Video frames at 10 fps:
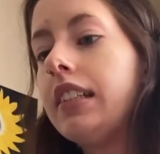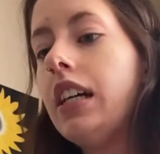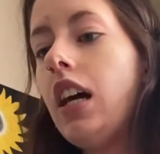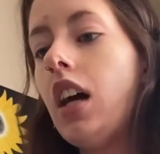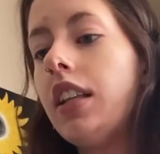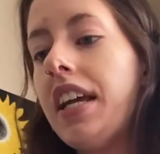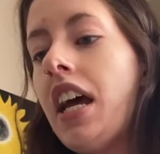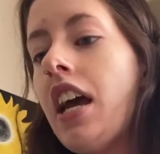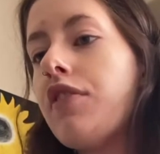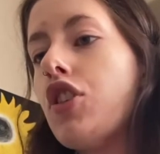Elena,
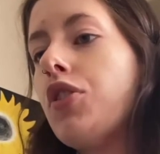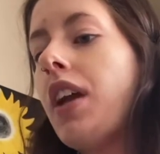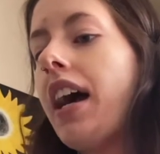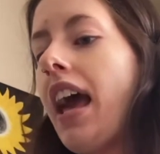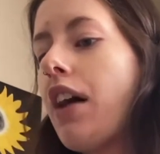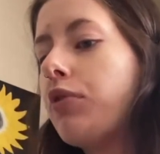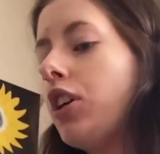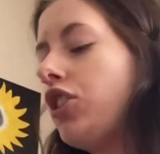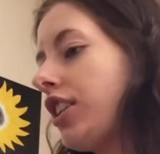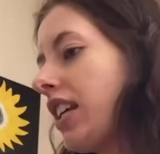if you do not have
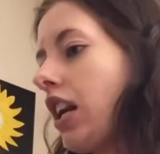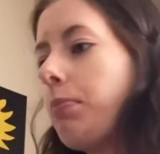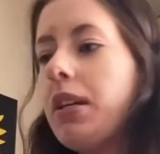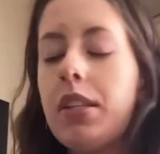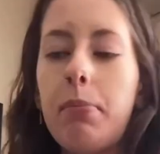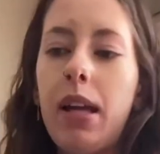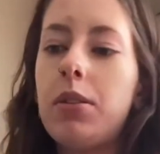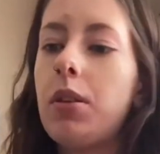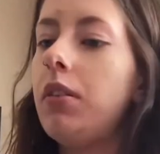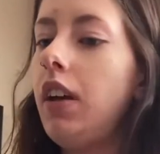one, just get a piece of
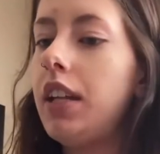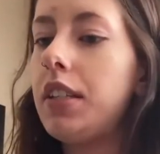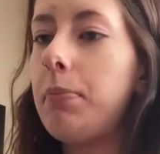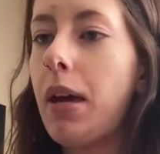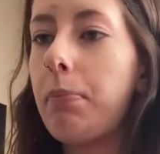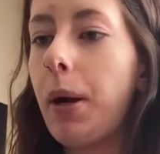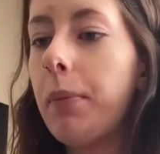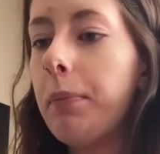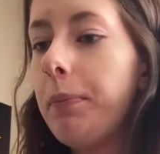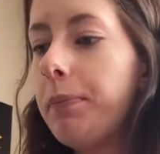pencil and some paper.
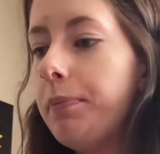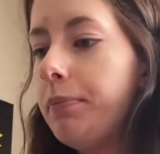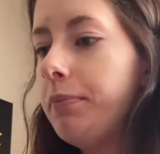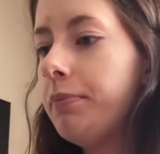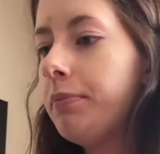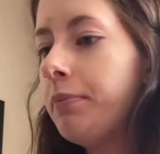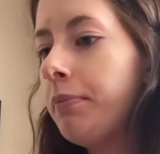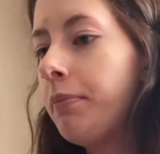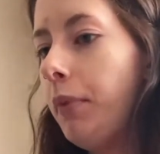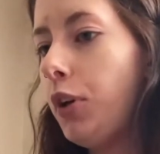
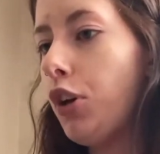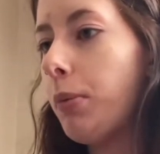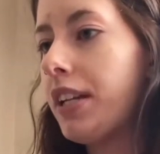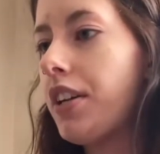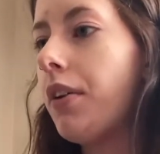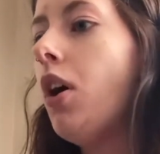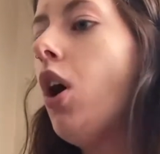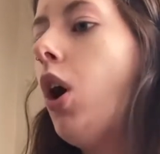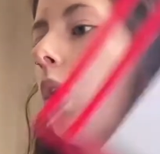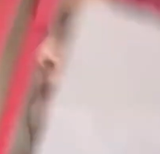No big deal.
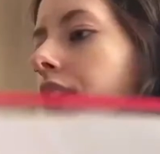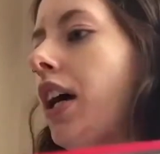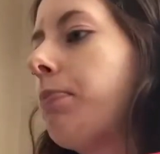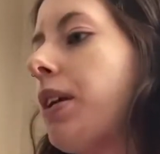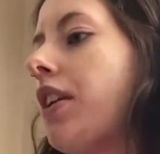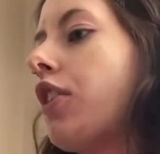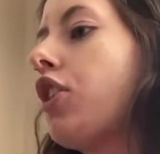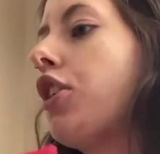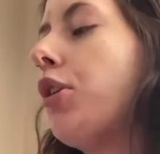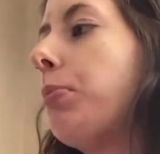Hold up either
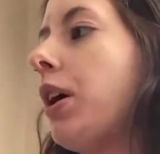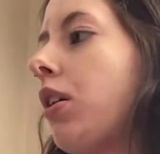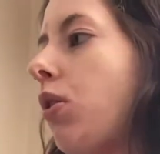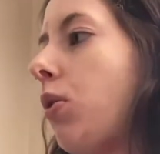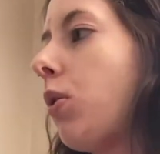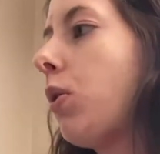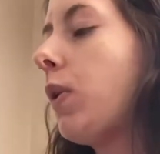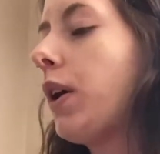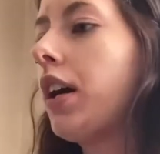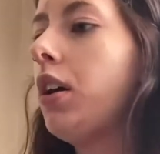your notebook
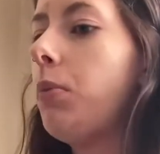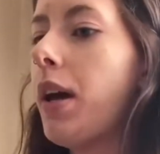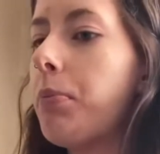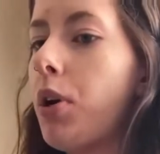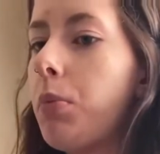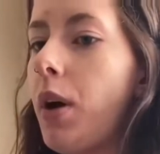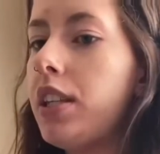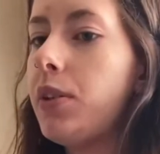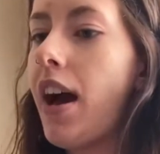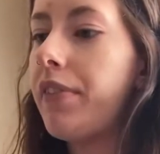or whiteboard when
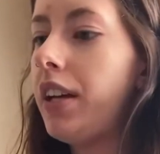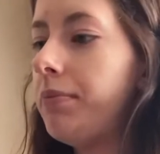you have it.